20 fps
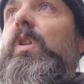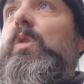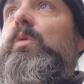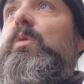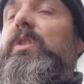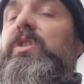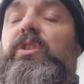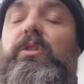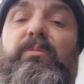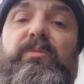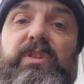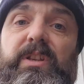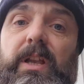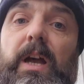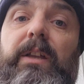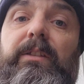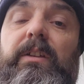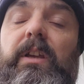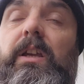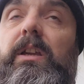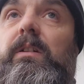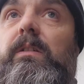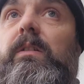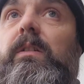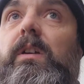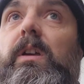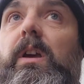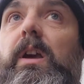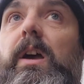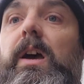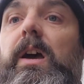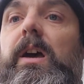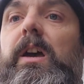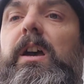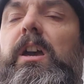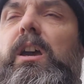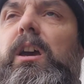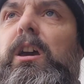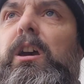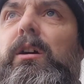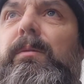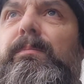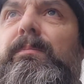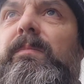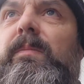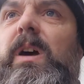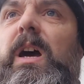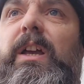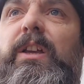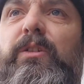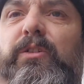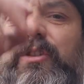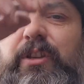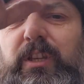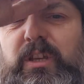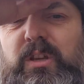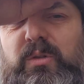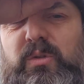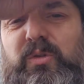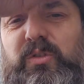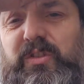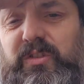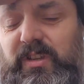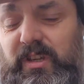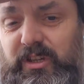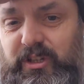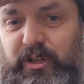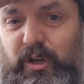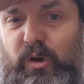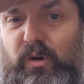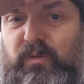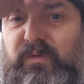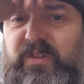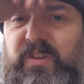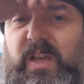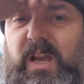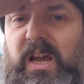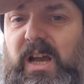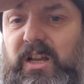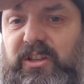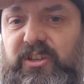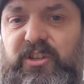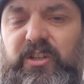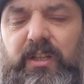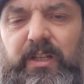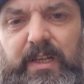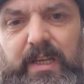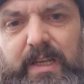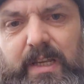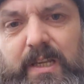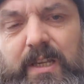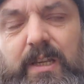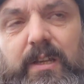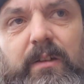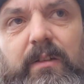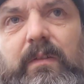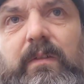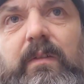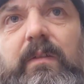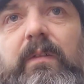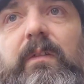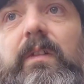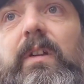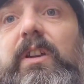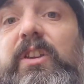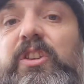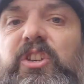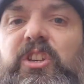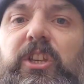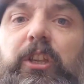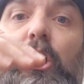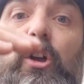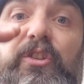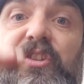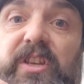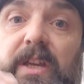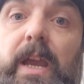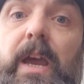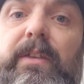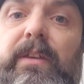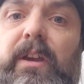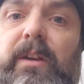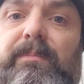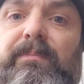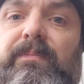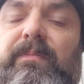which comes in handy. I used to use the stoves that actually slot together,